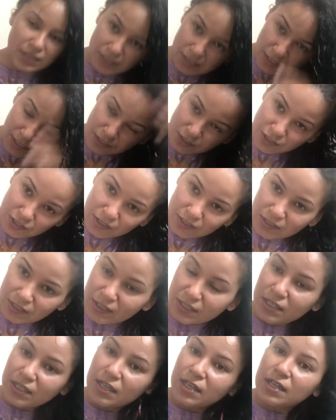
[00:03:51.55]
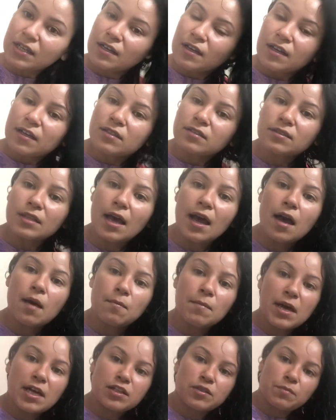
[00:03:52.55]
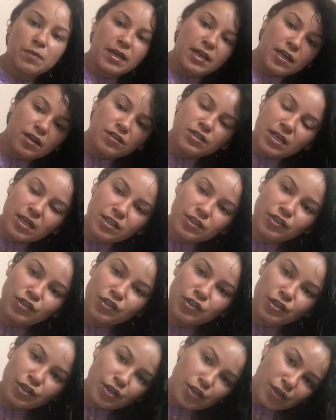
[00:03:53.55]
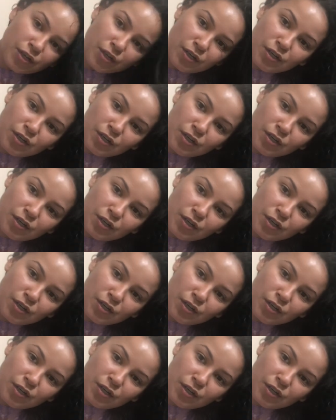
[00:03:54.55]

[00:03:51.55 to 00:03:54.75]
extensions that match my hair texture.